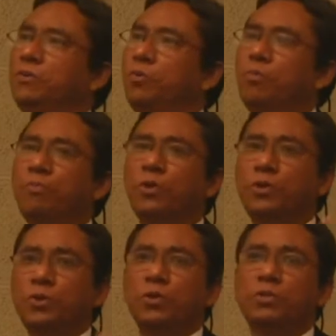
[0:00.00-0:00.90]
Who
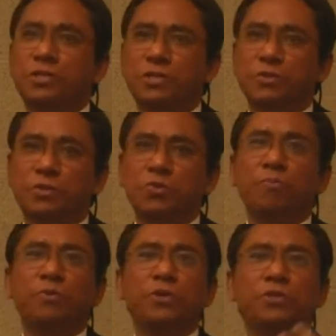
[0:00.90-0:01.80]
controls this news?
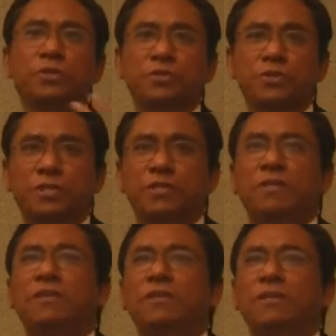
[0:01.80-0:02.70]
Who produces this?